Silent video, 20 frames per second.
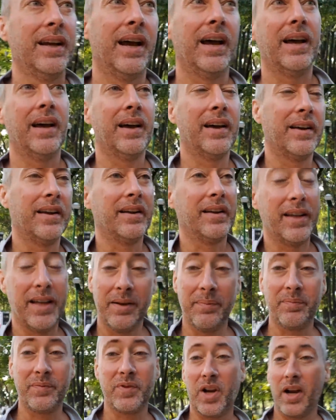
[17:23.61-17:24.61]
I'm gonna
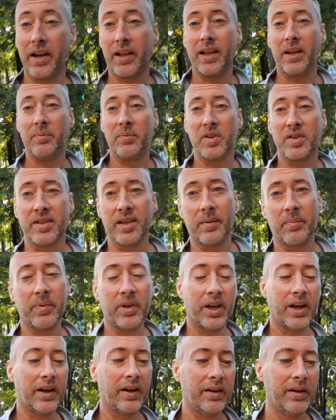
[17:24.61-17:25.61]
try to keep this up
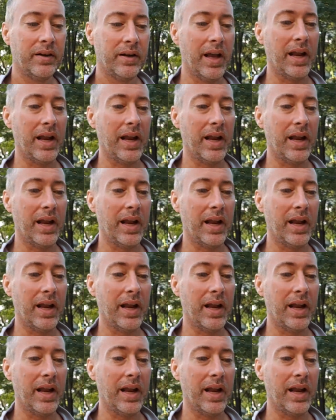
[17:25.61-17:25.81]
there,